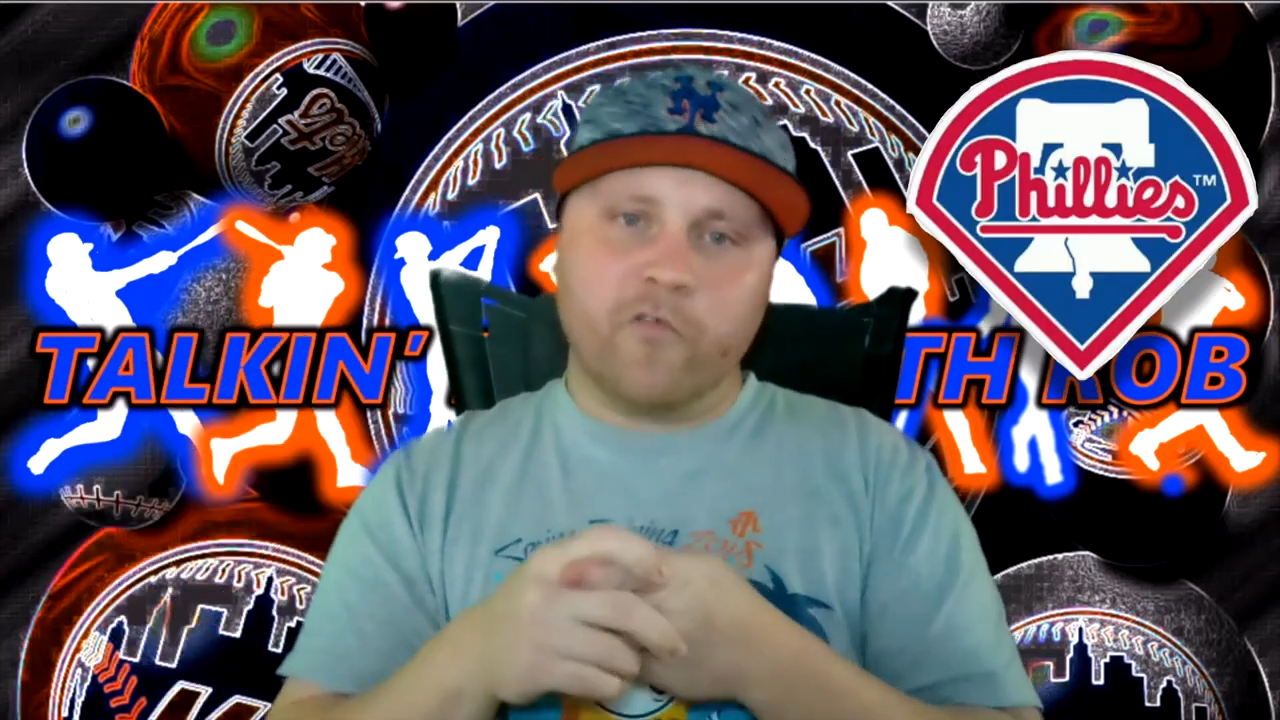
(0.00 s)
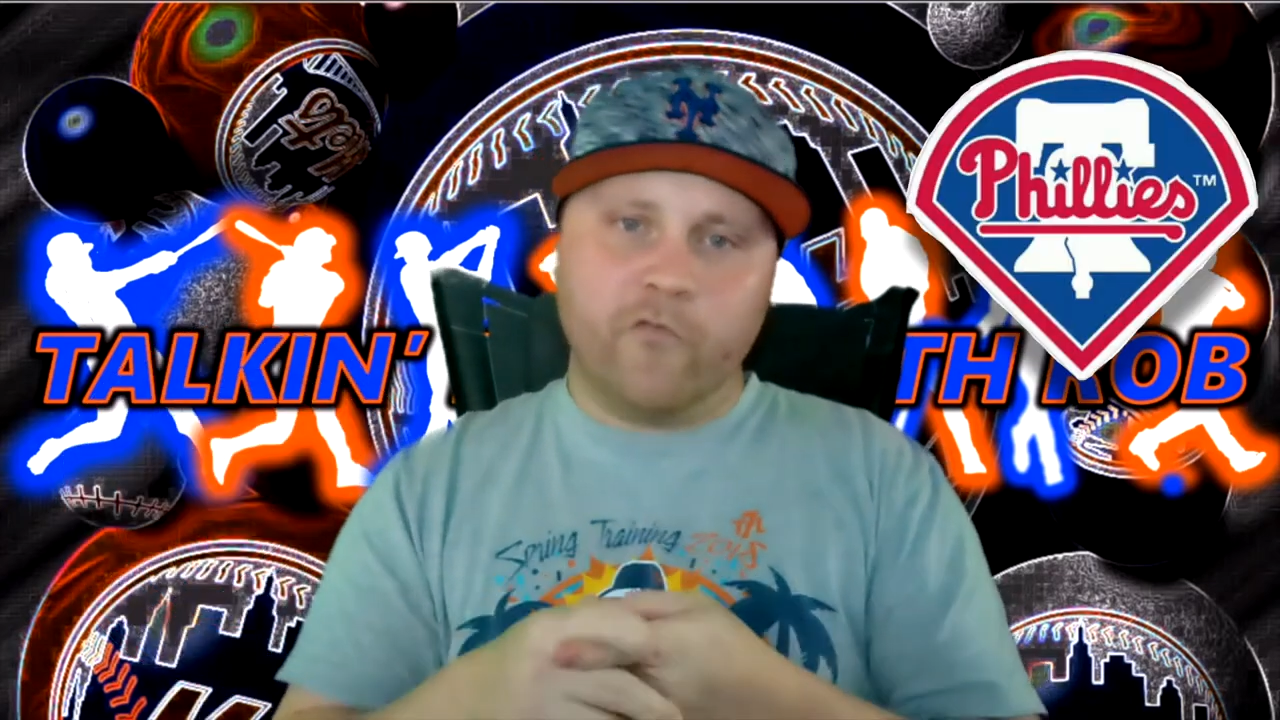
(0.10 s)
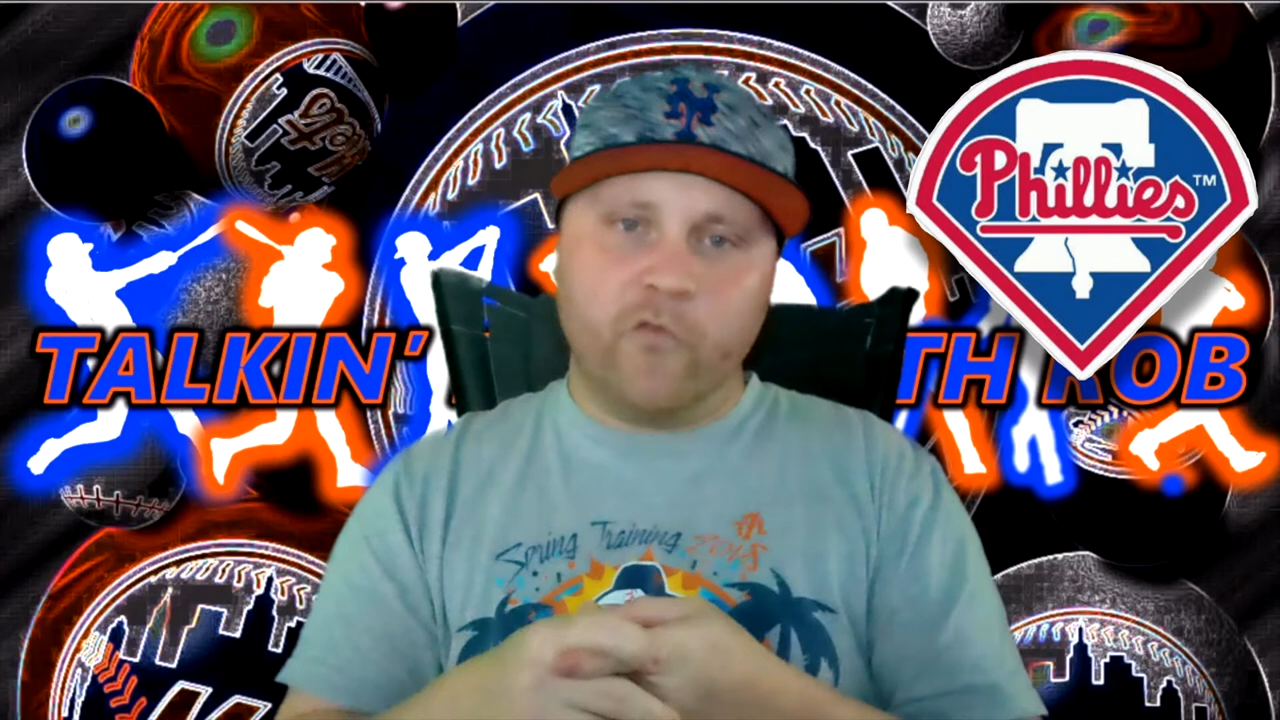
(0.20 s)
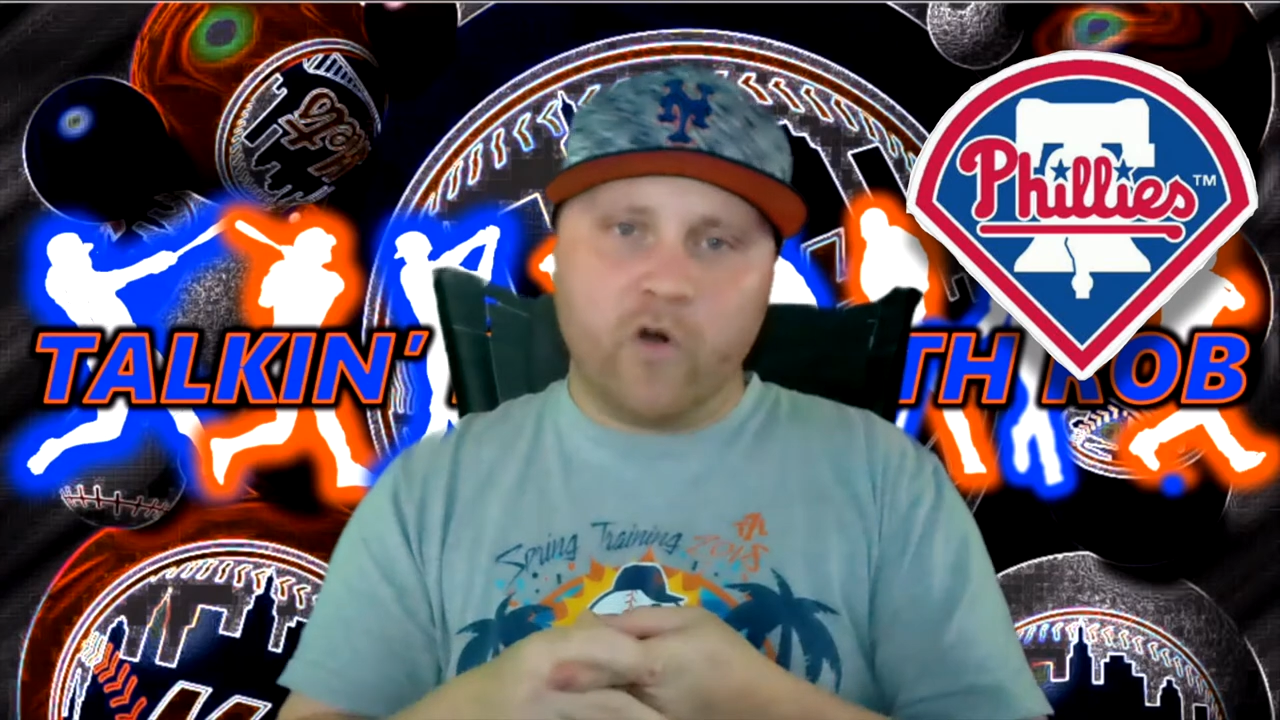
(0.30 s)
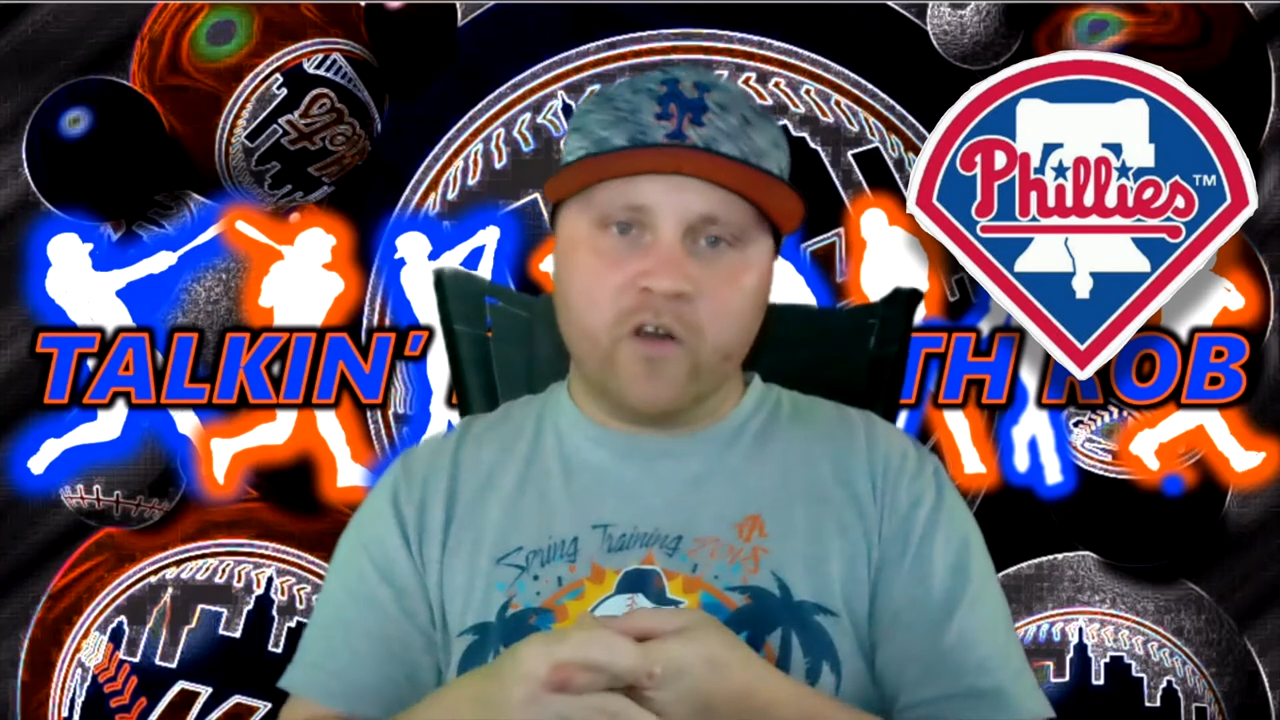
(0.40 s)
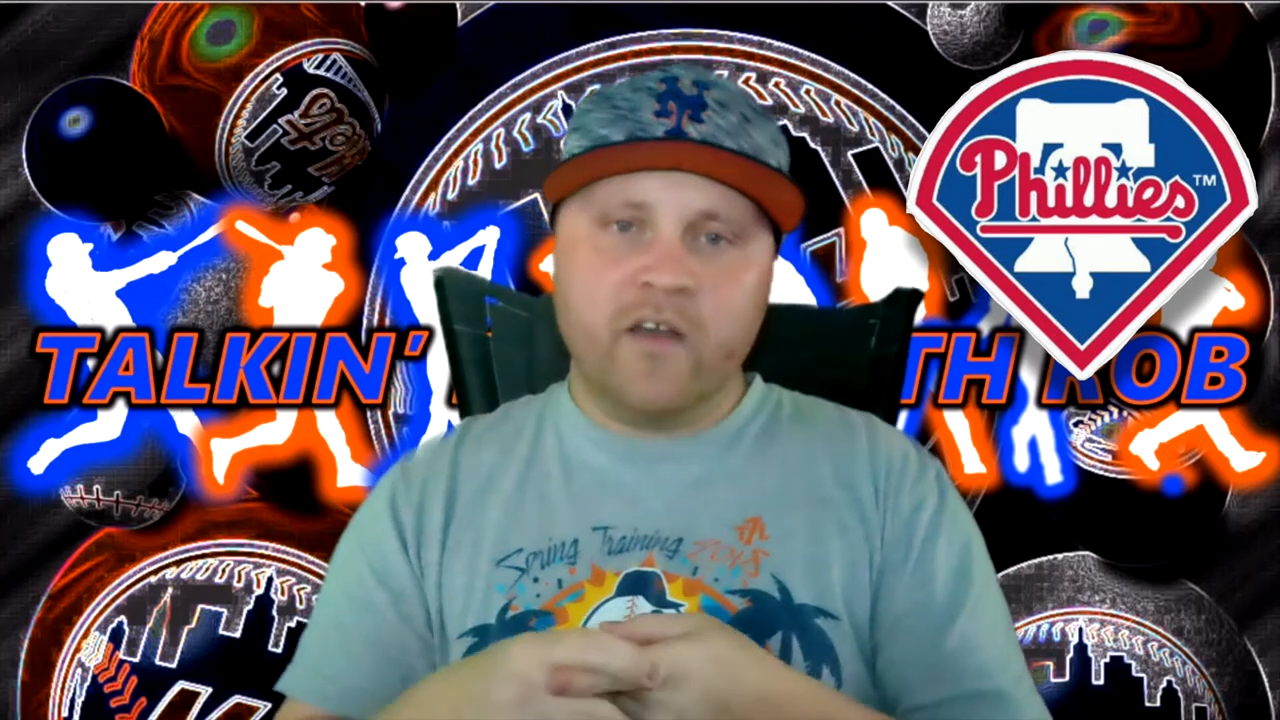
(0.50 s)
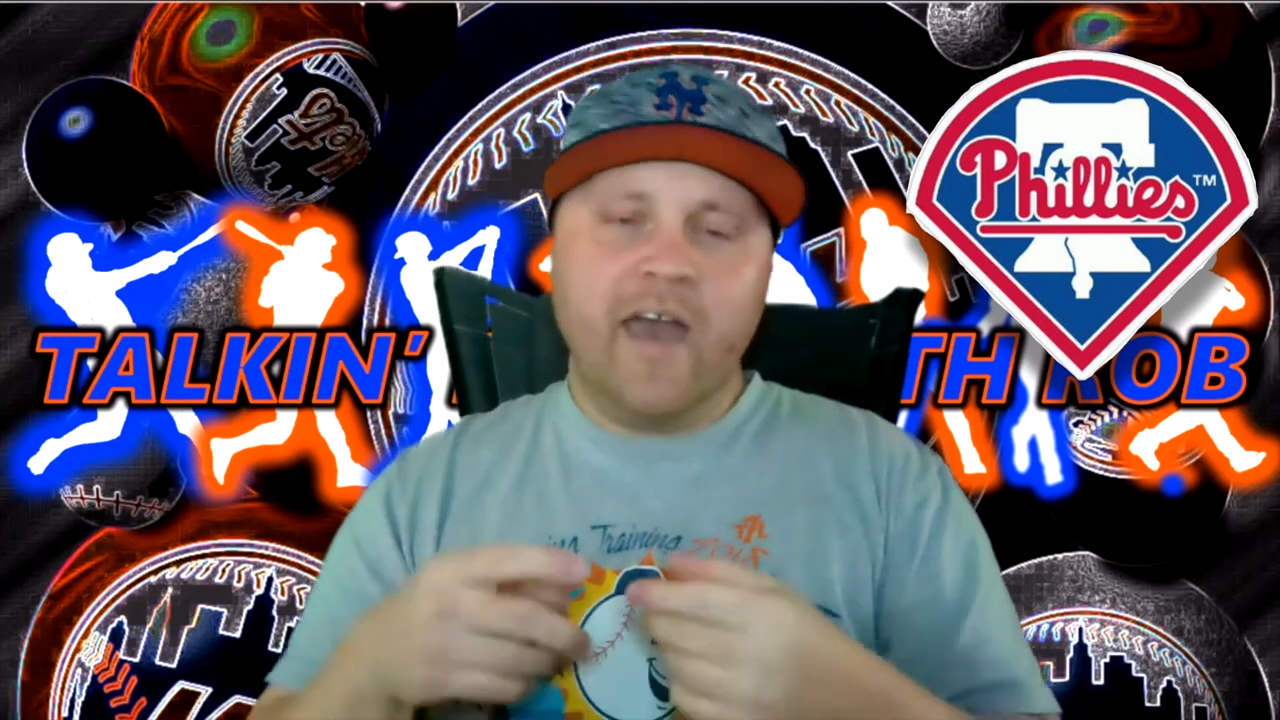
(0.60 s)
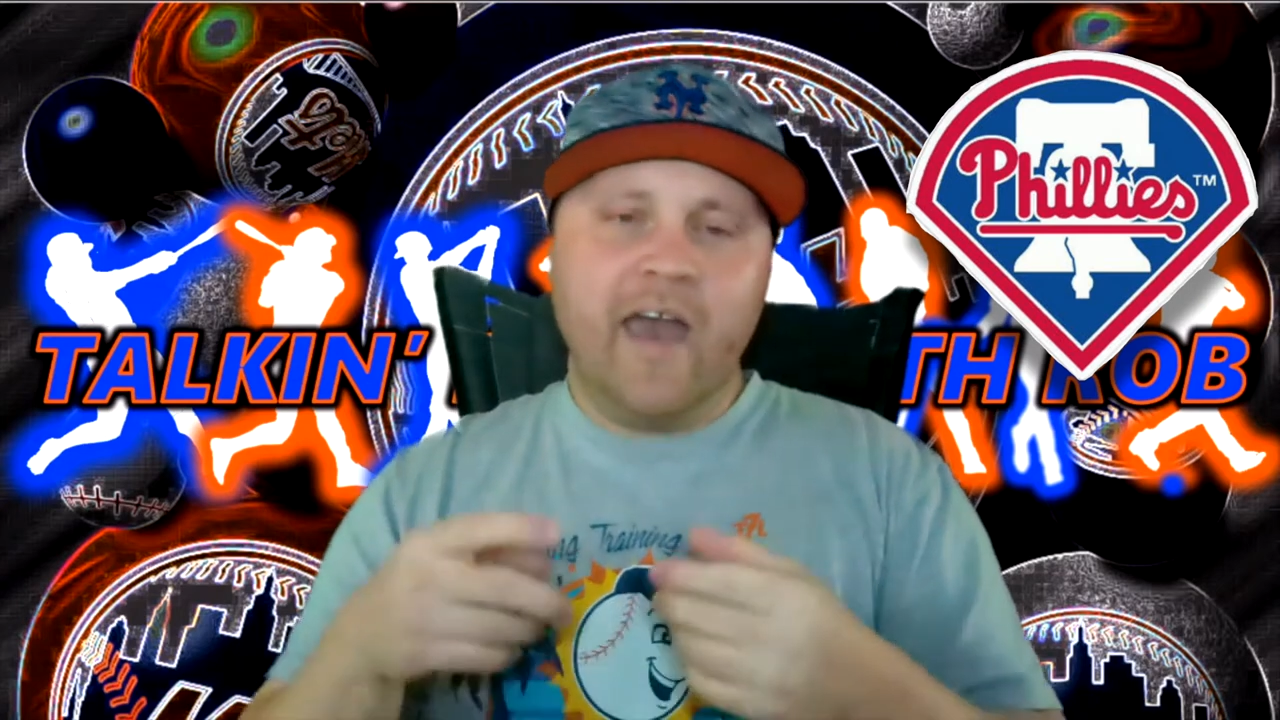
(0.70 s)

four,